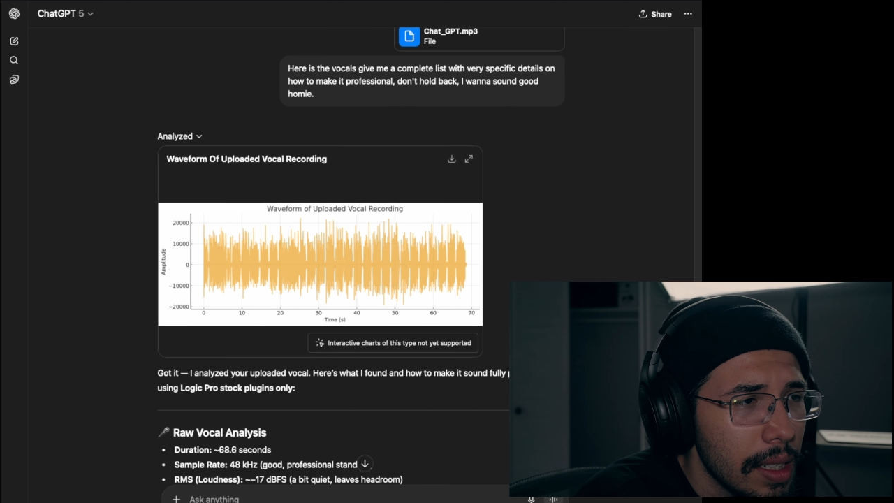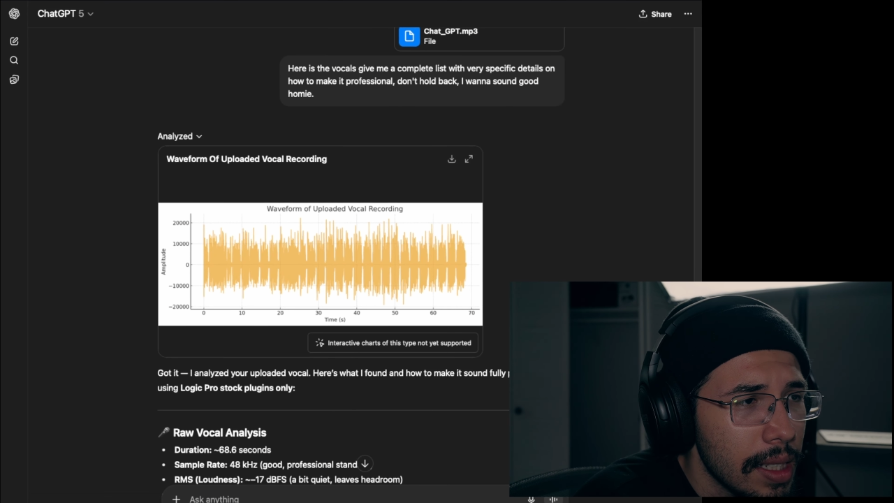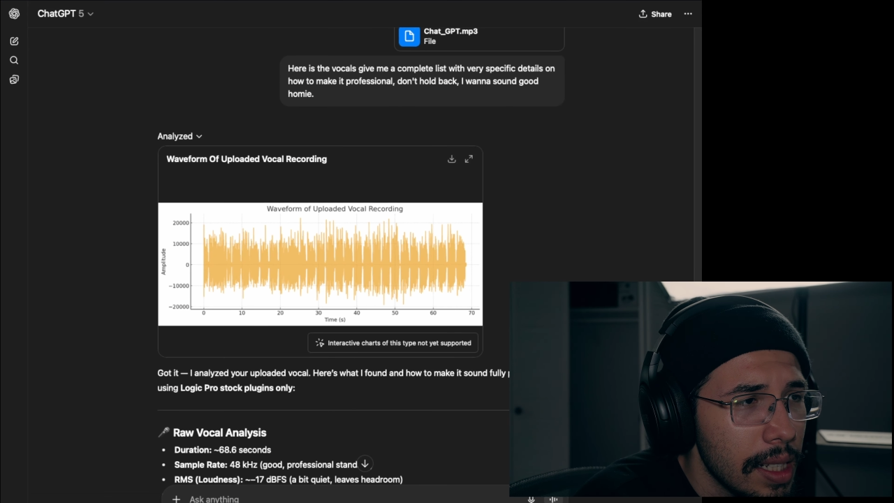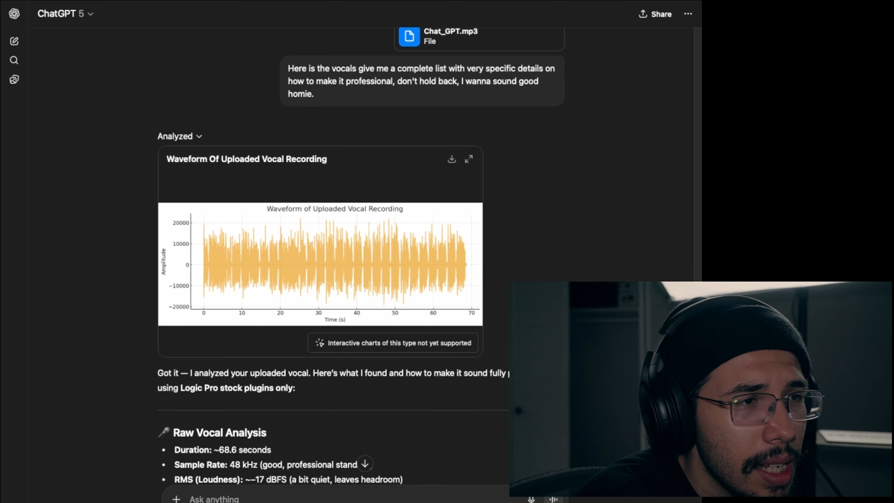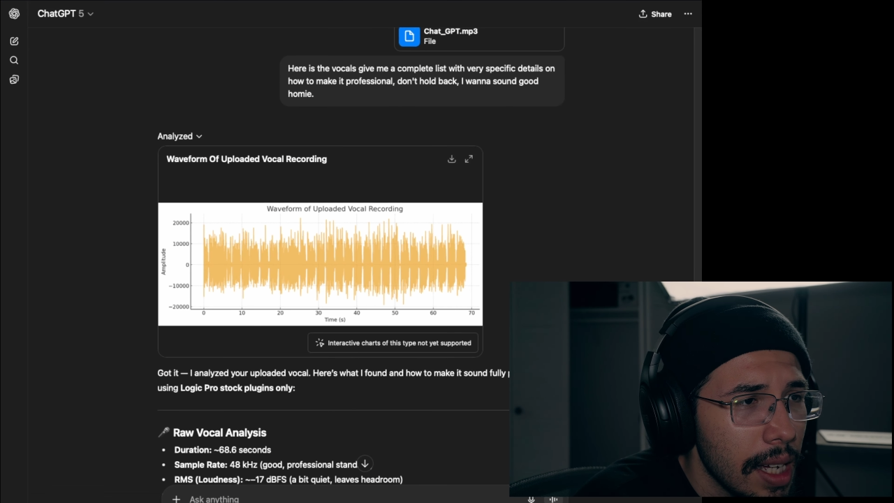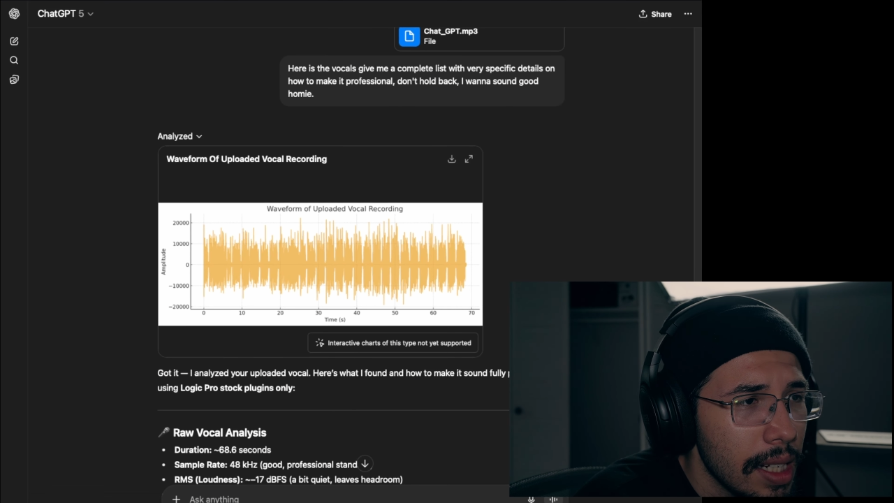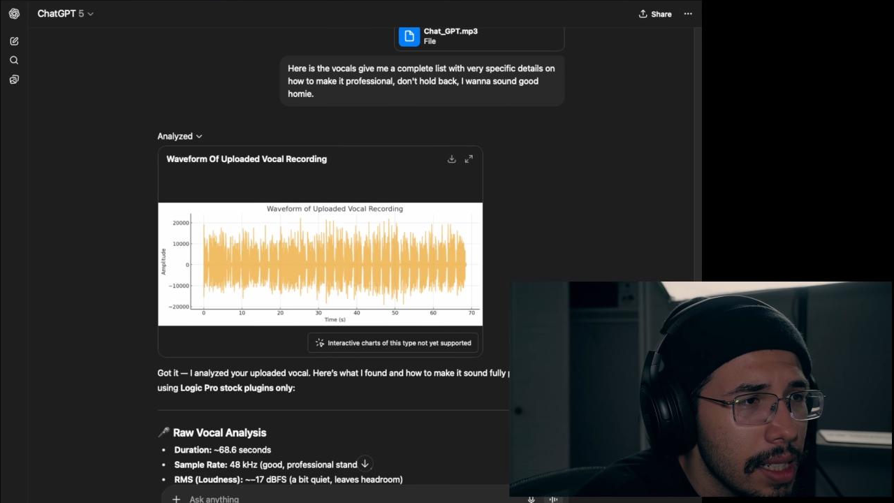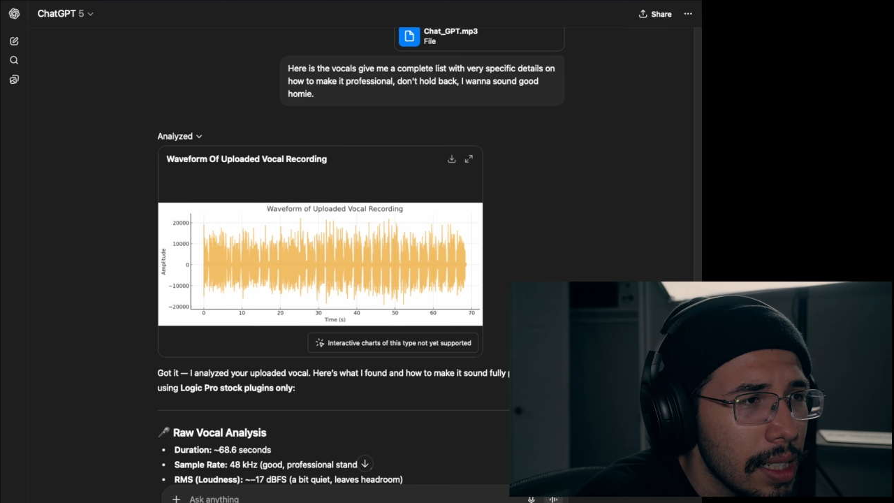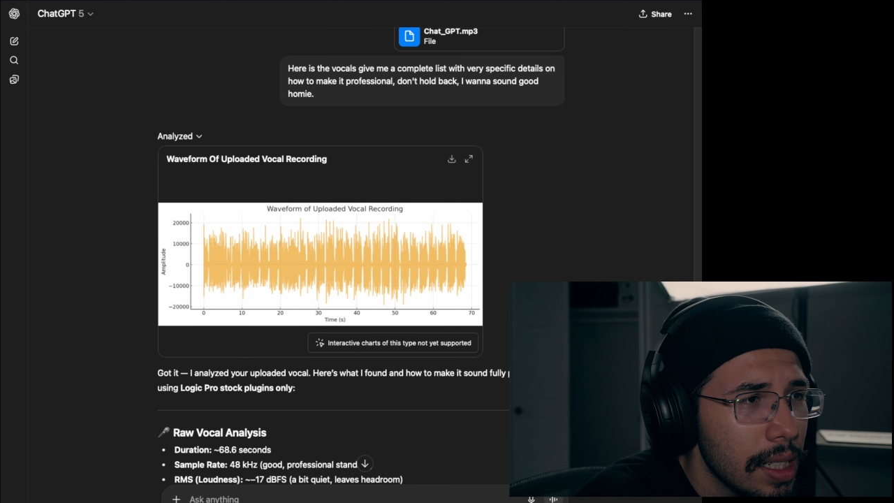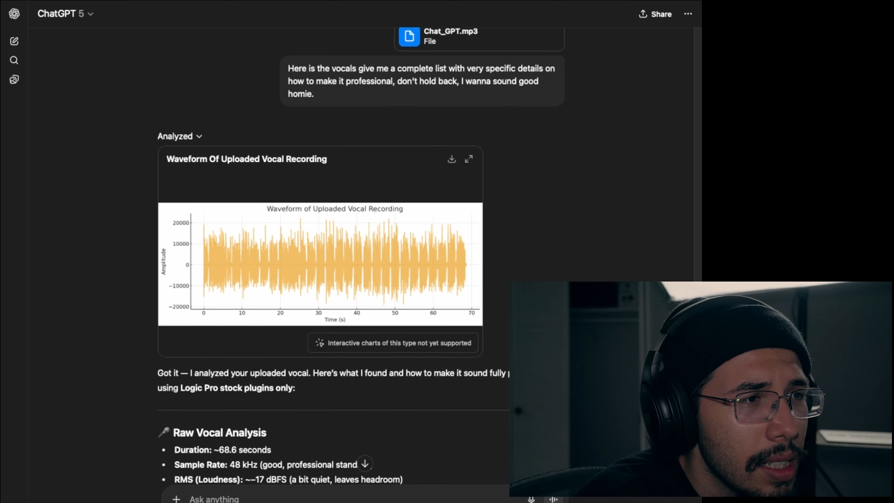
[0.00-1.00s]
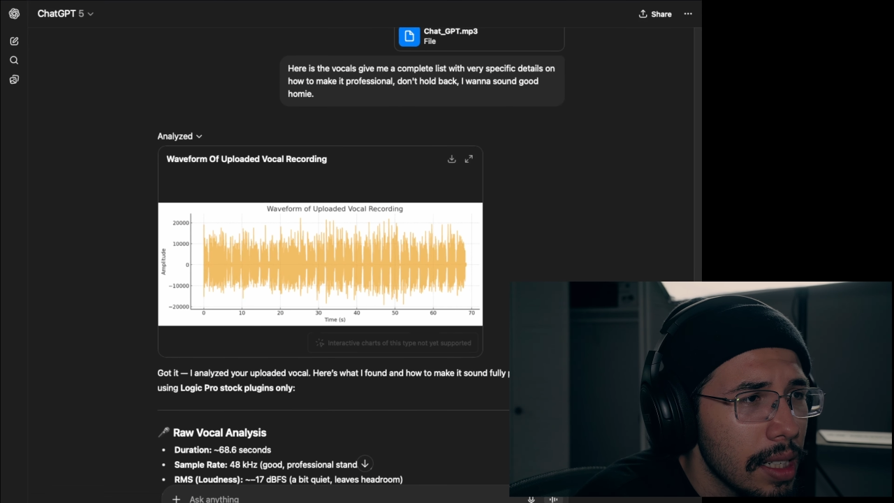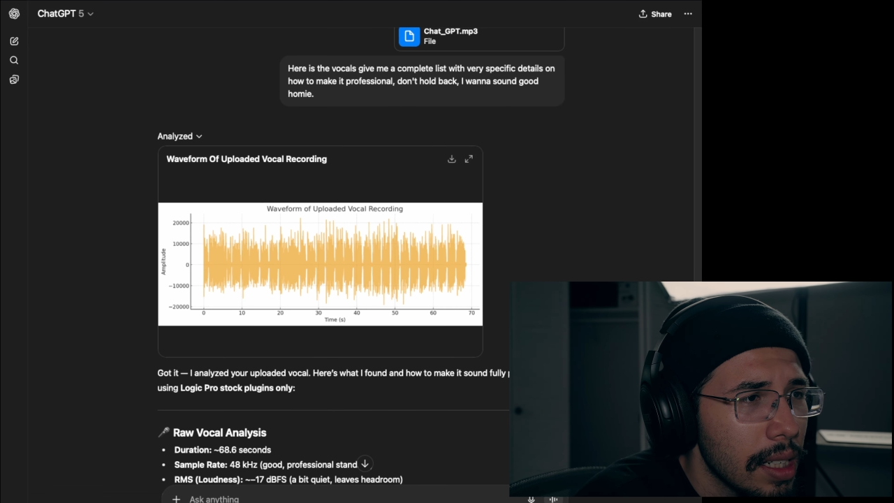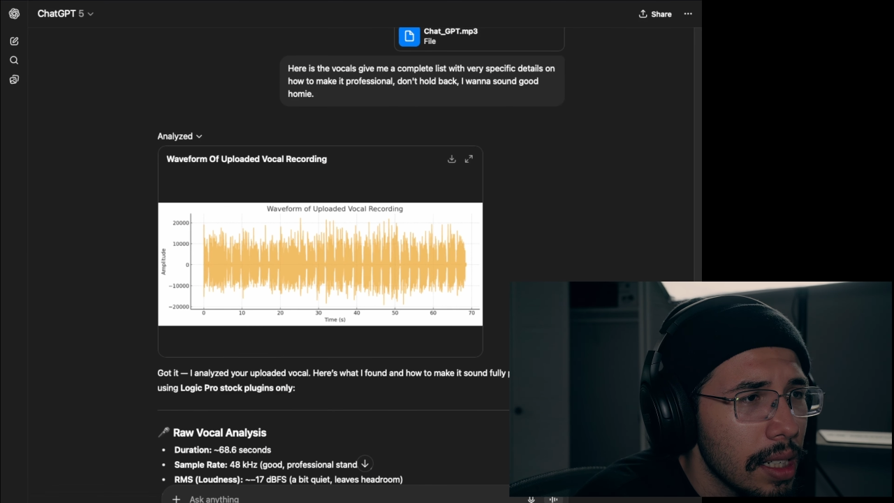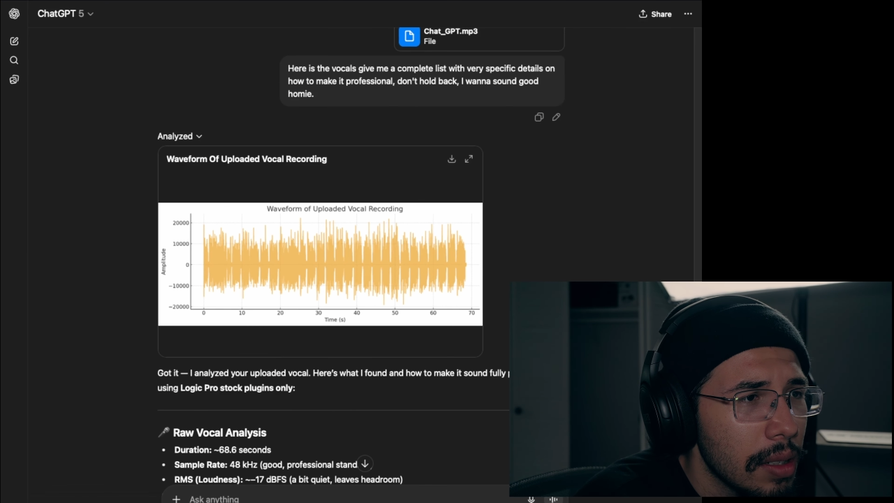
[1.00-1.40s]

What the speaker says: Is this actually a